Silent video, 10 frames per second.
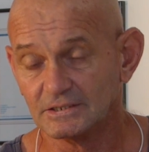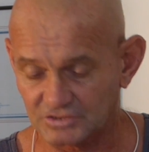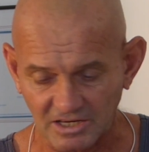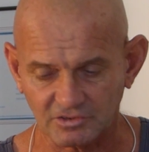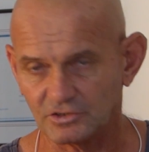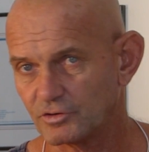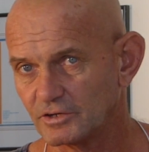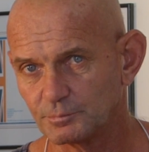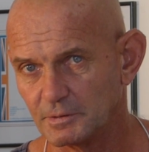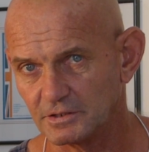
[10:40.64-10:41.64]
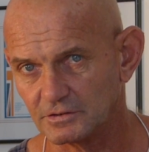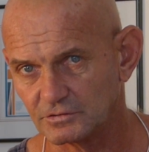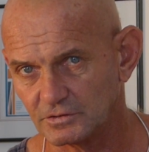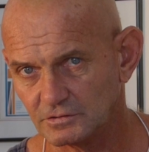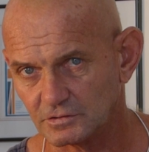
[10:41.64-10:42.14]
Sexually transmitted
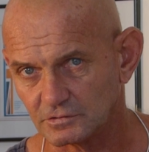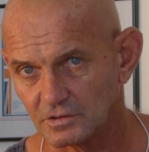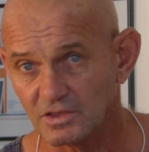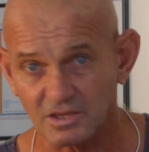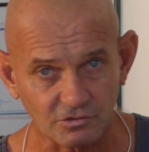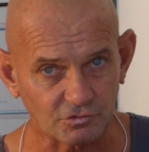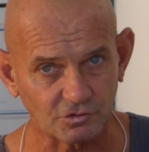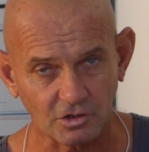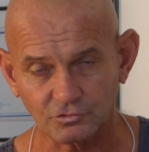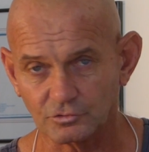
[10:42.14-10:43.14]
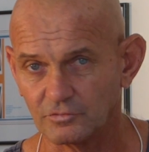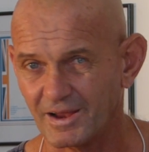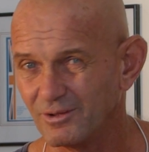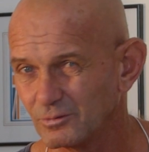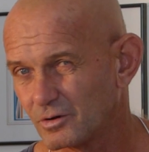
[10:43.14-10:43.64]
diseases, the introduction
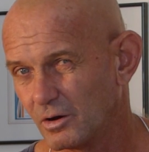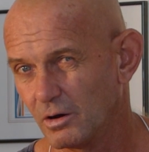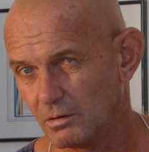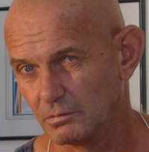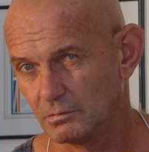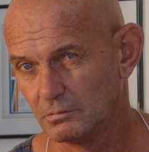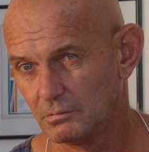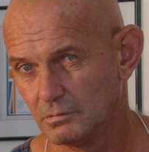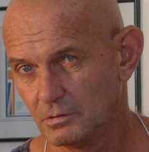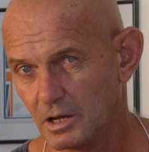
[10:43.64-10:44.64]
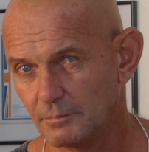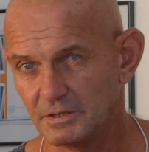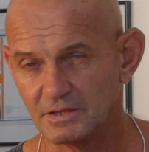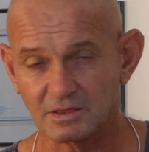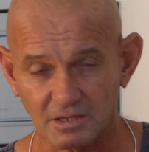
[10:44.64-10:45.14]
of alcohol. I
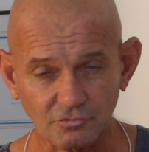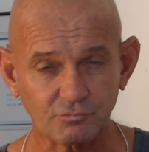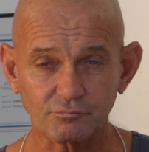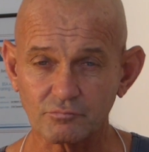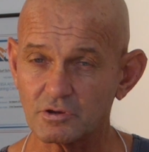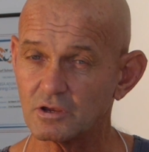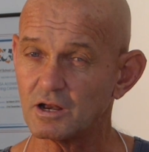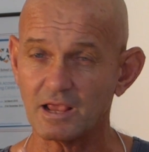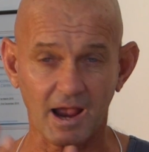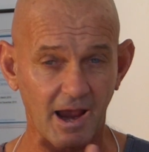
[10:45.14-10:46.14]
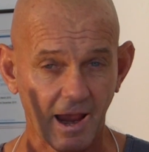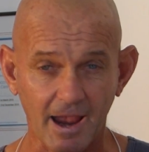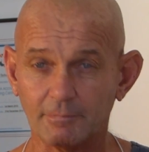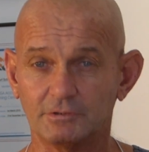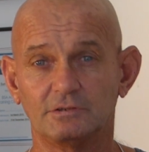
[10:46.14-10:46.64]
mean, this really
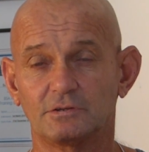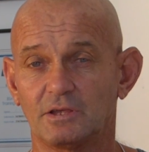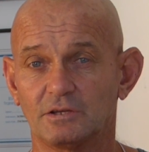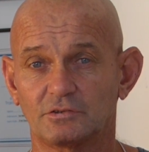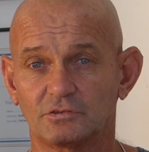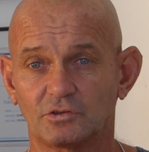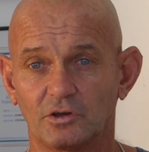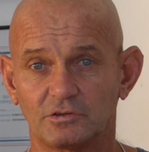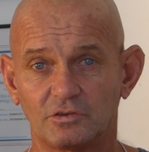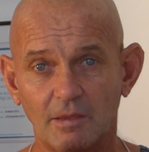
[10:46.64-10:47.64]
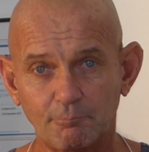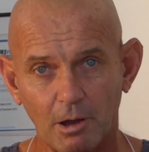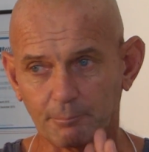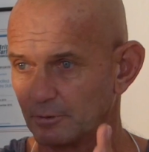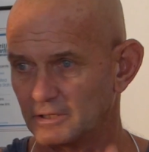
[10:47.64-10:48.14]
hammered into their society. Their
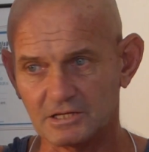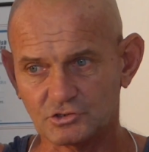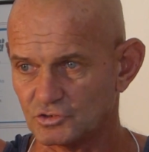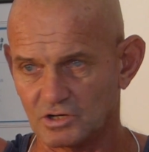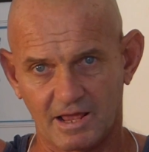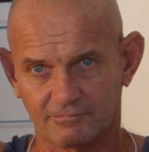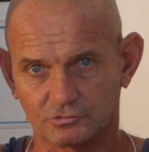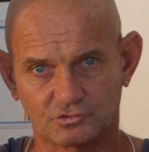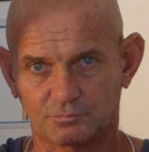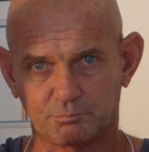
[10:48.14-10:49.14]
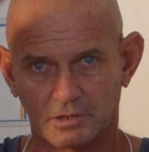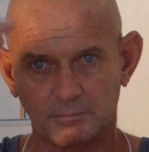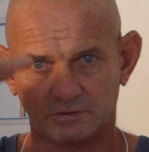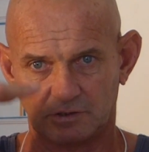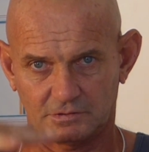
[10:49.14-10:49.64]
population level just
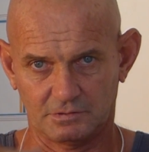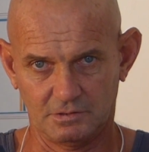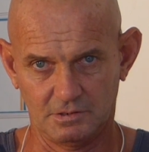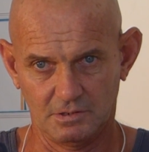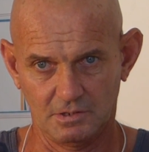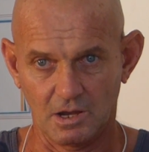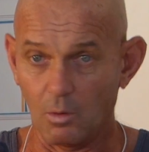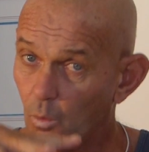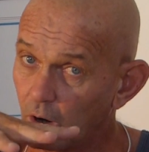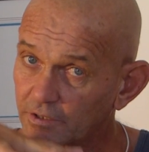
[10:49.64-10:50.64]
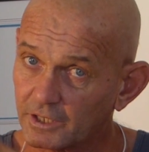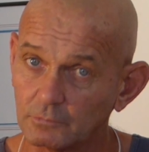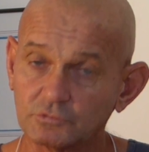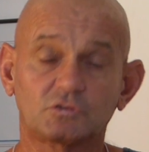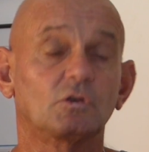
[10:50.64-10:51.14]
plummeted. And what
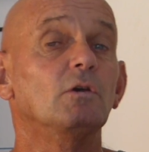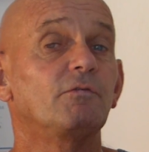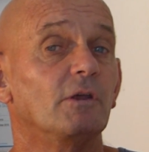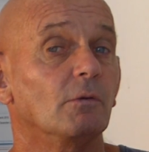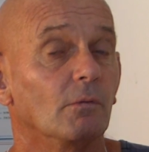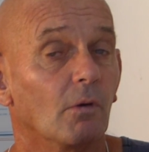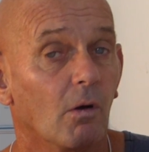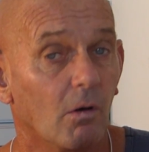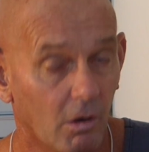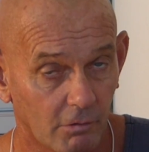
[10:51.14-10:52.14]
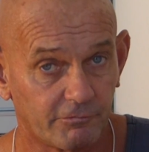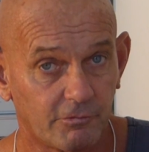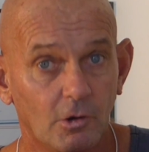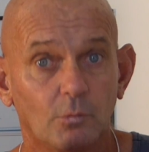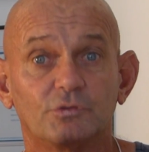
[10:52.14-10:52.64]
killed surfing
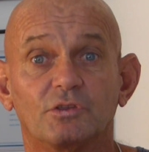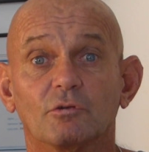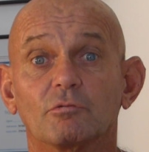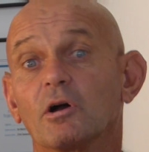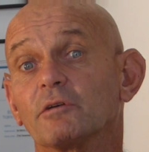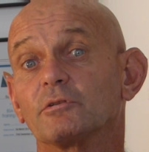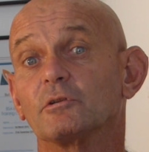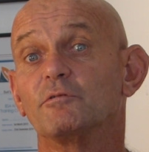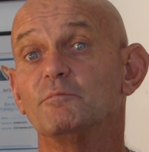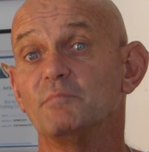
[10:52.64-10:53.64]
off was the arrival of